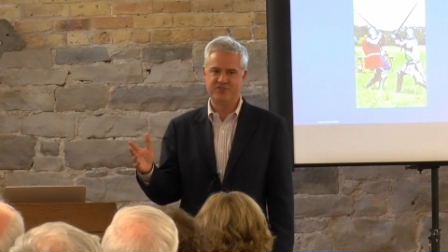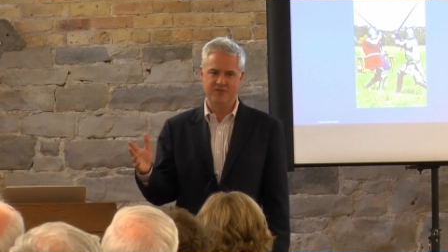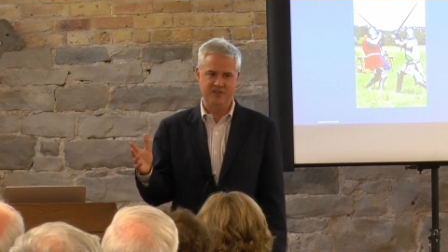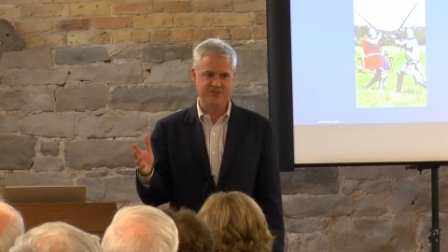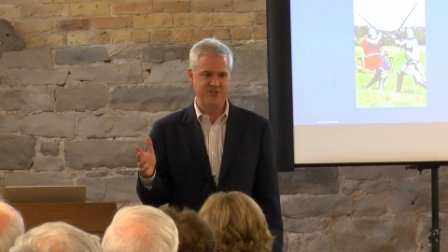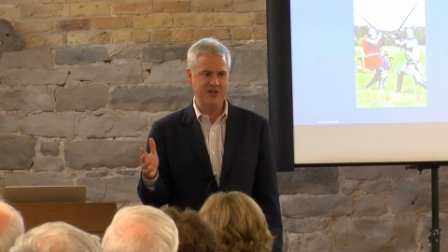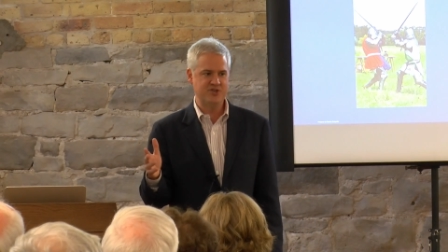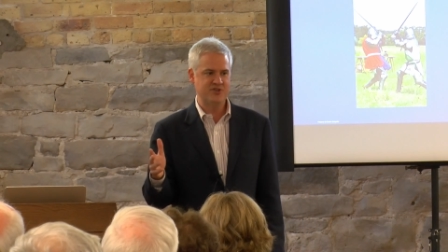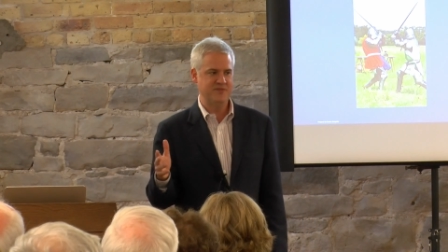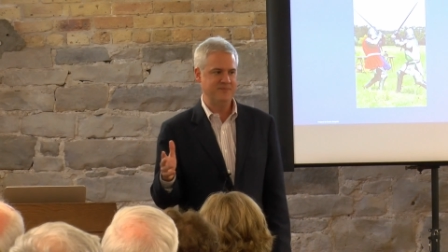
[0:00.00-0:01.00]

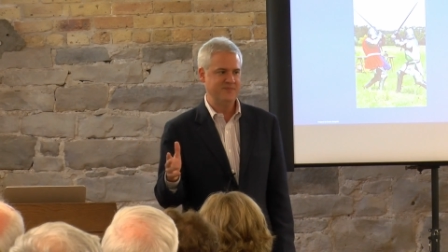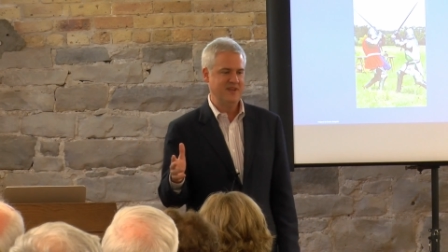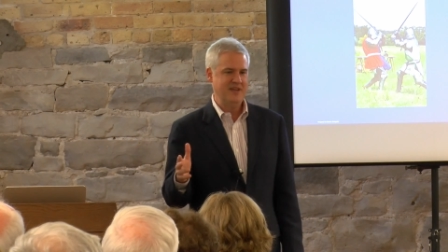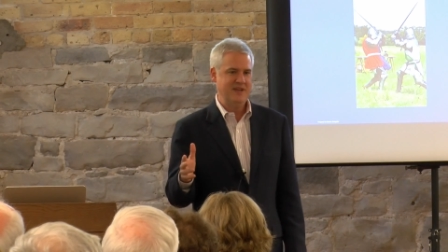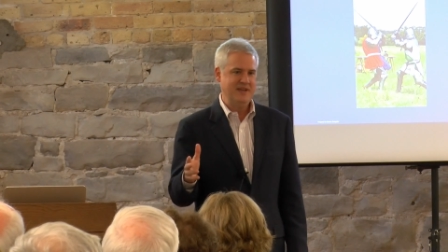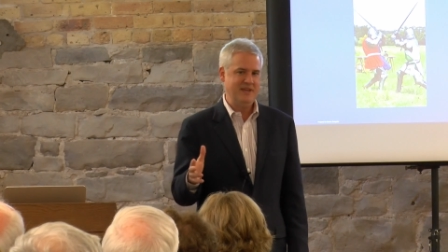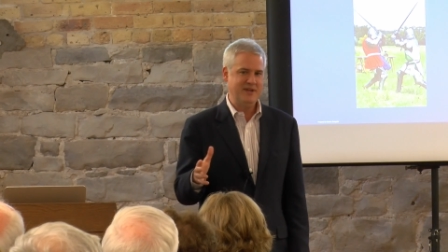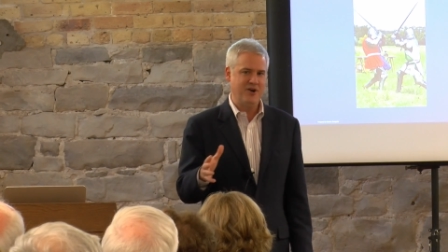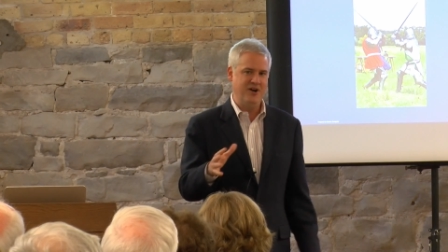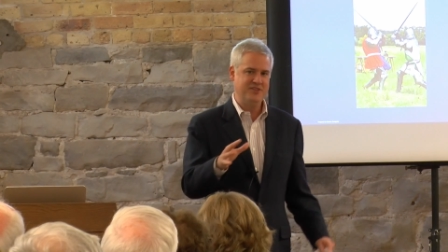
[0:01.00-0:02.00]
civilization he
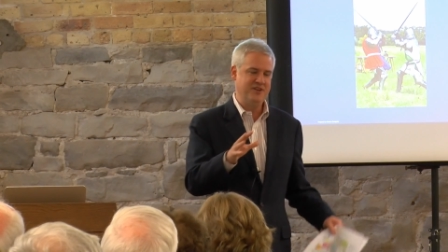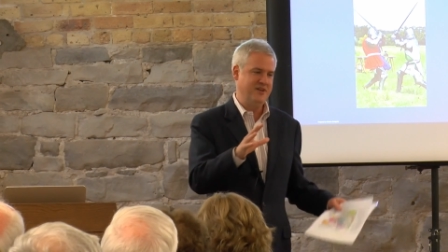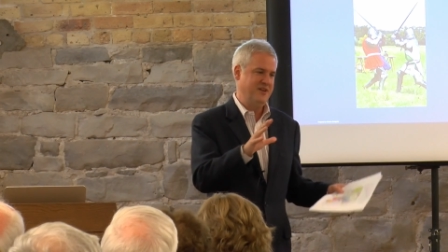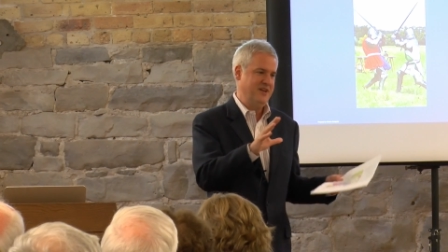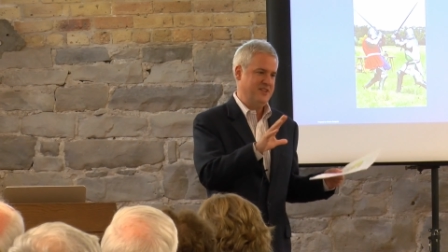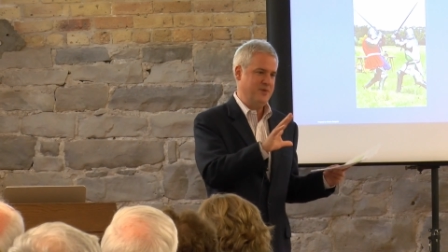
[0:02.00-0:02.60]
called the,